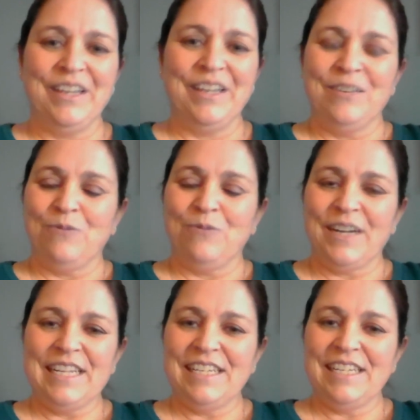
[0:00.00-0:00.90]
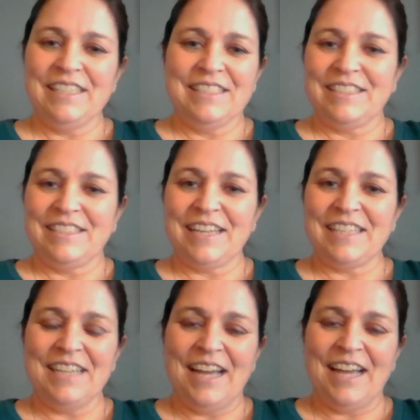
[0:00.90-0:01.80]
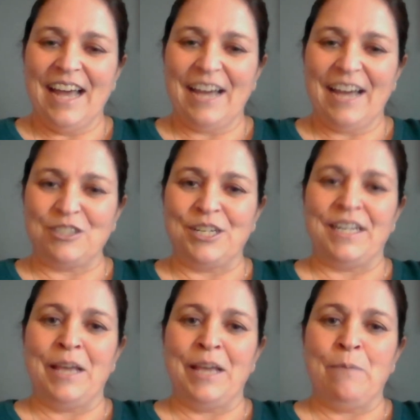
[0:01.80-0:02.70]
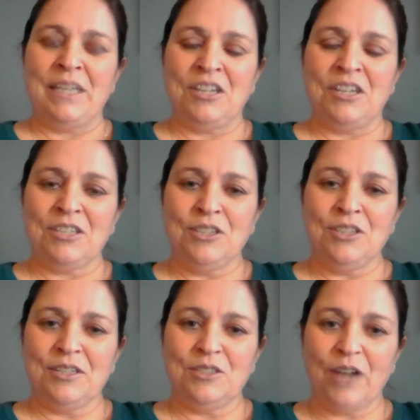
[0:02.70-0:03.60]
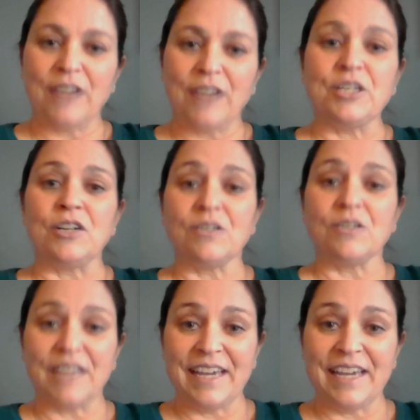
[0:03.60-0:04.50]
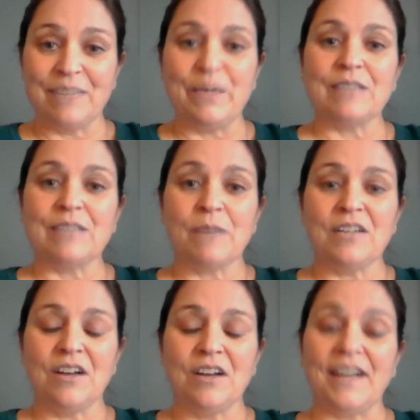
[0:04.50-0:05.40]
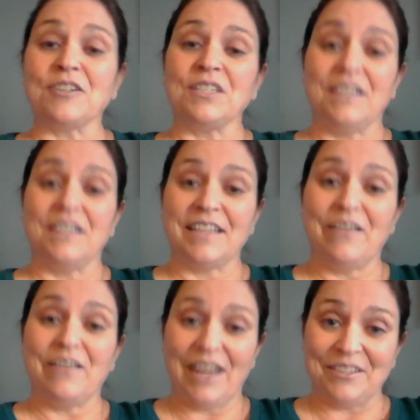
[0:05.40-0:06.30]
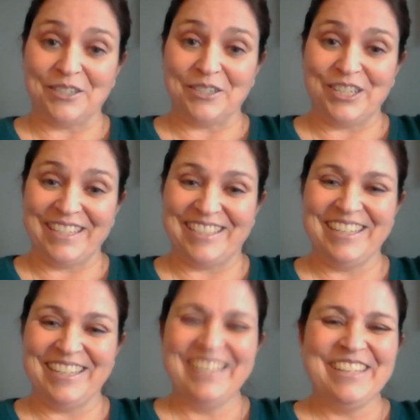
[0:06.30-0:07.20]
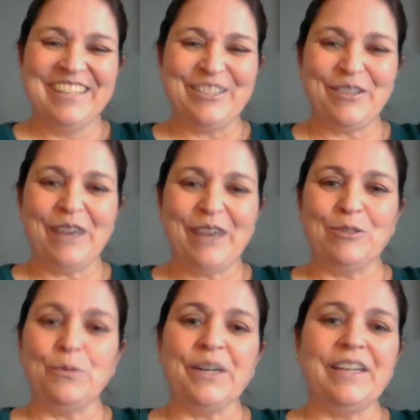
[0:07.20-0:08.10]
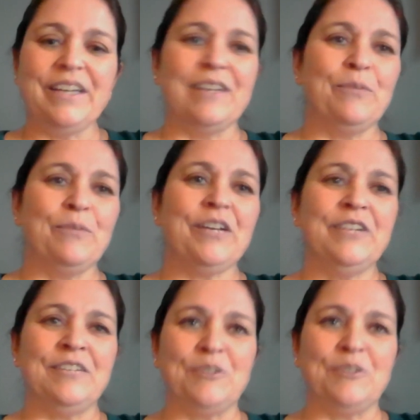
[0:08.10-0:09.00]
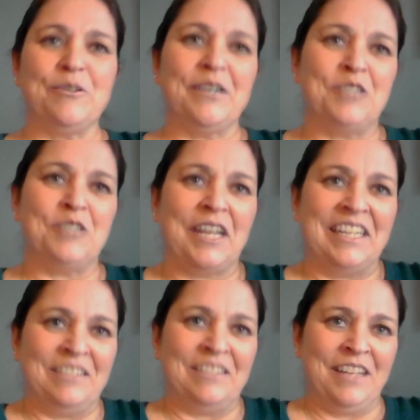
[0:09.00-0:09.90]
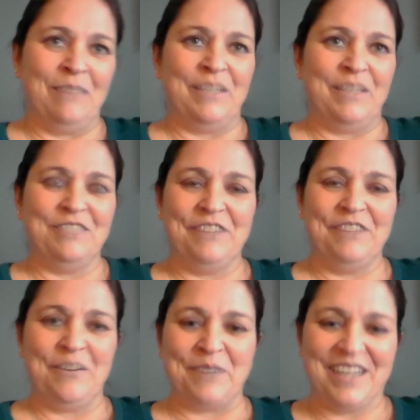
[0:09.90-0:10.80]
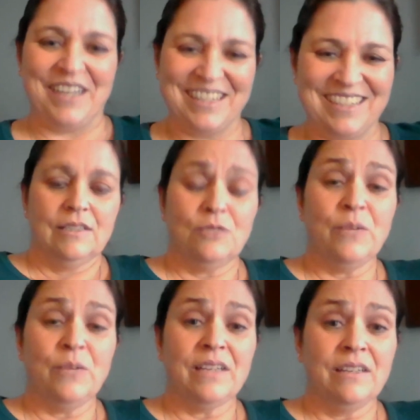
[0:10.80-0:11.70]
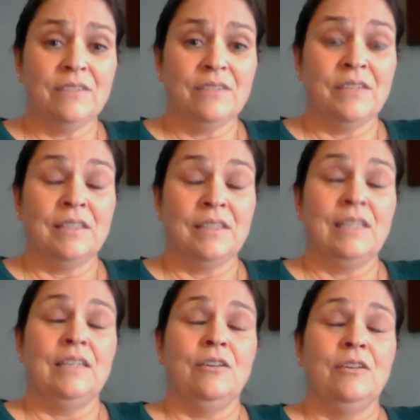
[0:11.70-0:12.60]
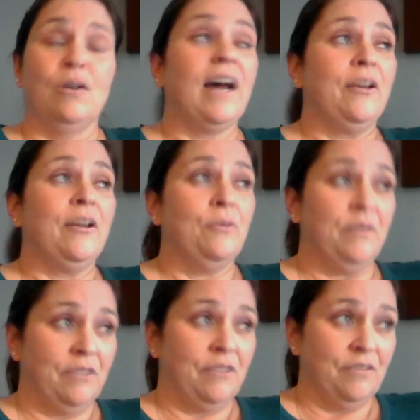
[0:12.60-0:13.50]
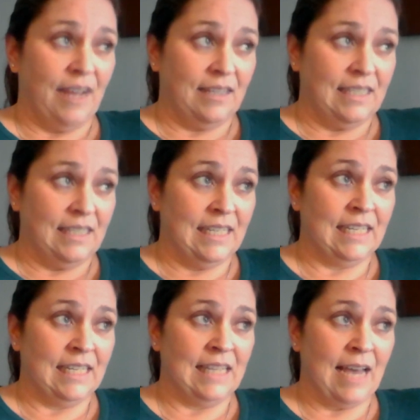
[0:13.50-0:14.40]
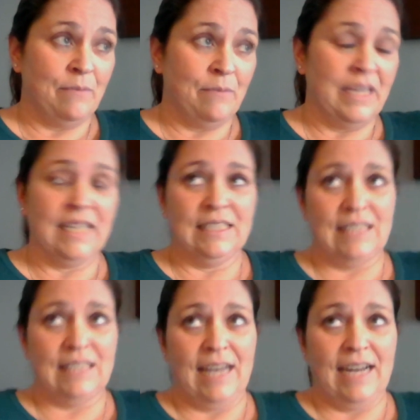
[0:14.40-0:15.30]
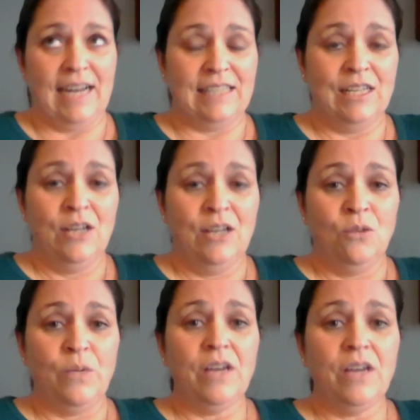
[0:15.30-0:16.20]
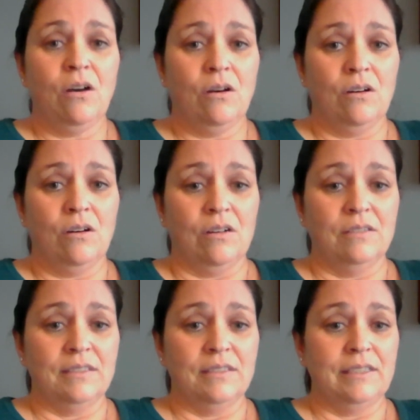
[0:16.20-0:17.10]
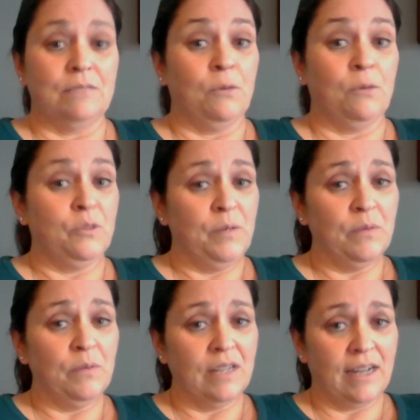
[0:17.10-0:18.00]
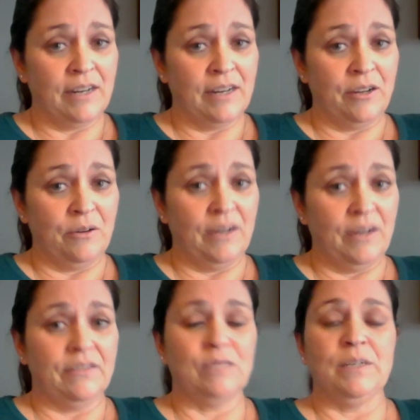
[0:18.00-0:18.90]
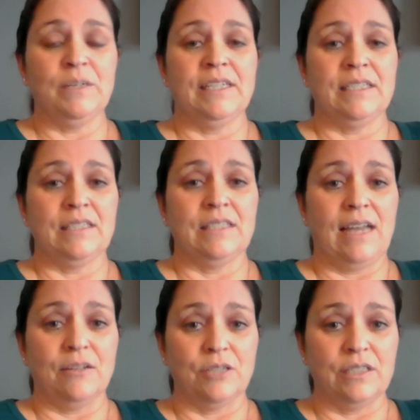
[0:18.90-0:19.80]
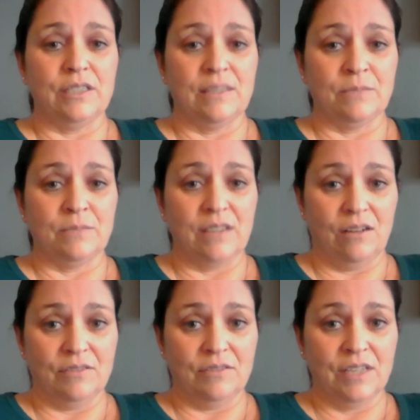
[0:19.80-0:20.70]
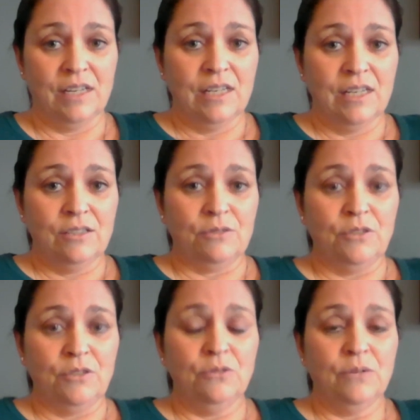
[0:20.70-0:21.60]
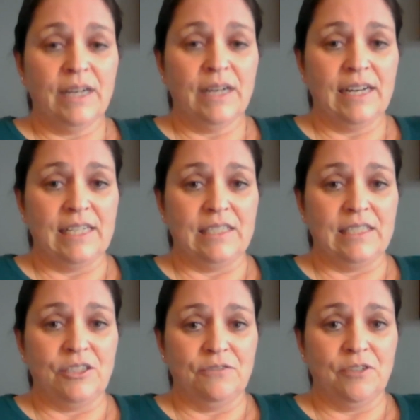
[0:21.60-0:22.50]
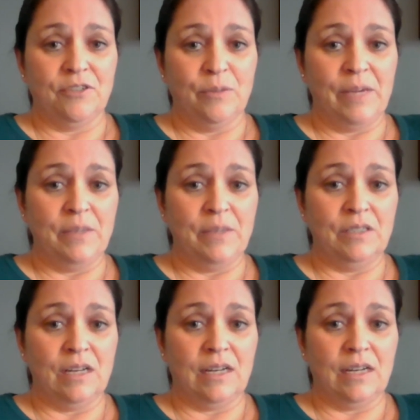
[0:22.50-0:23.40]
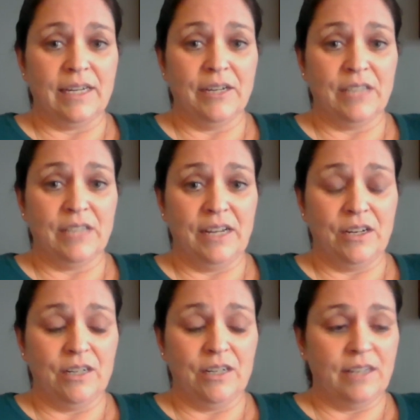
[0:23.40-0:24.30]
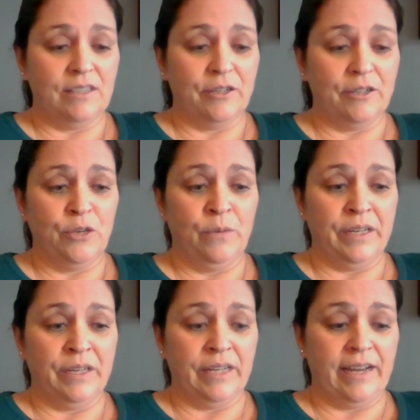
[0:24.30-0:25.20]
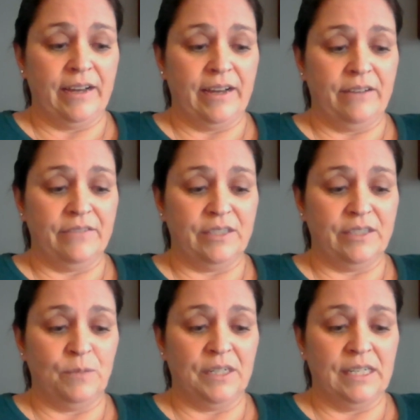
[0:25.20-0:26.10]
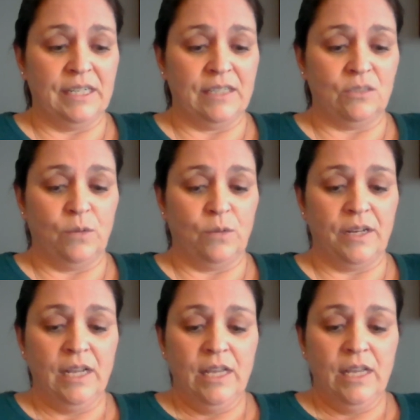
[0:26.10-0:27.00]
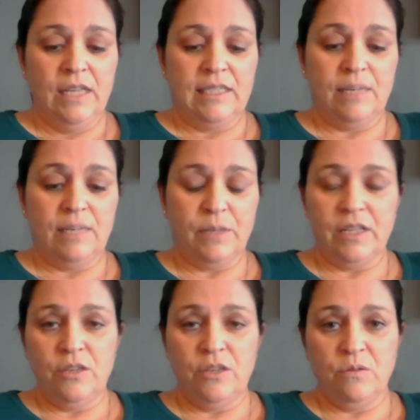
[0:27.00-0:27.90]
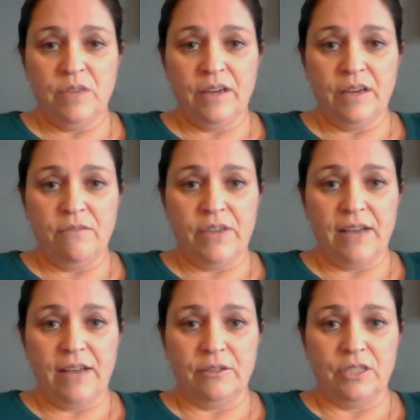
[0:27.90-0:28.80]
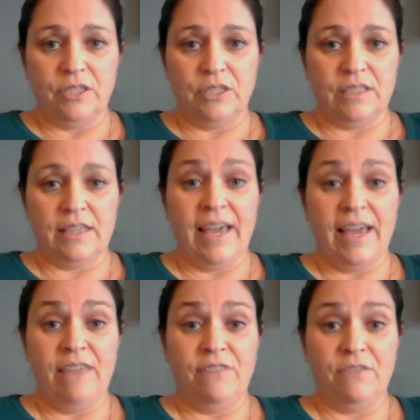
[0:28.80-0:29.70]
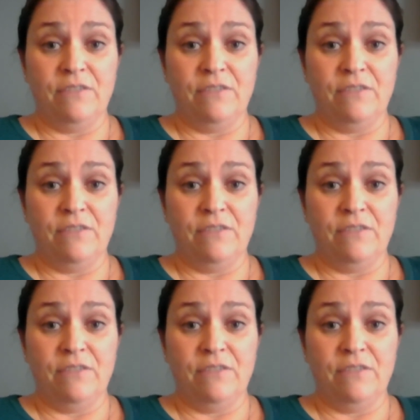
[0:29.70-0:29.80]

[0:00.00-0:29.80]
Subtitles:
ready, set, action. And my dog started scratching her leg because my dog actually does have allergies. So, that was pretty good intro there, Jen and Miss Fiona. So we live in the Ohio River Valley, and that means that we all, at least most people that I know, have experienced allergies themselves. So you, as your fur baby's caretaker, as their human, have experienced what typically you think of with allergies is like the hay fever